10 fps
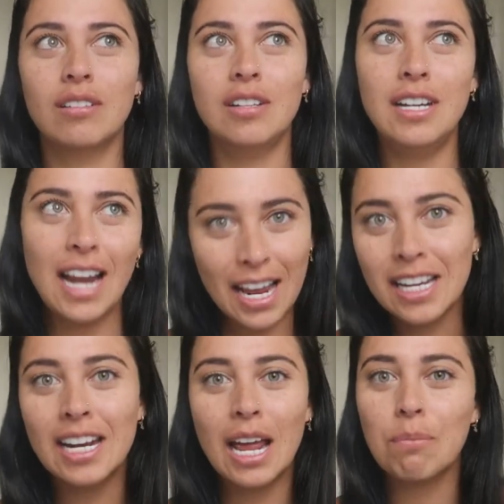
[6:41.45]

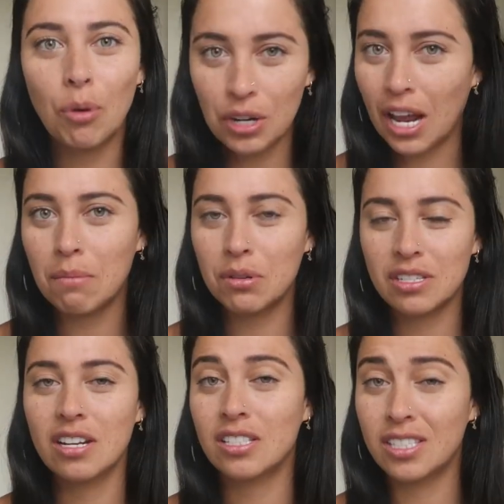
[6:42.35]

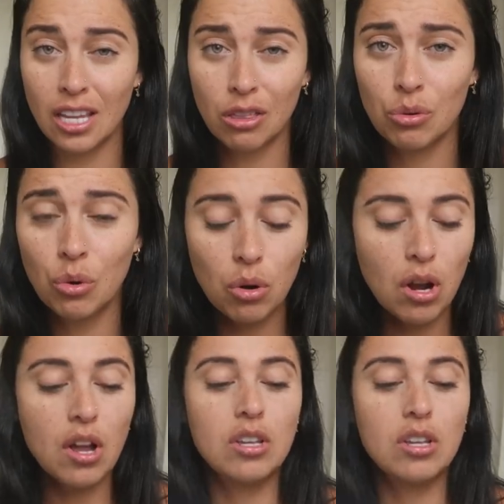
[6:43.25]
99.9% see-through.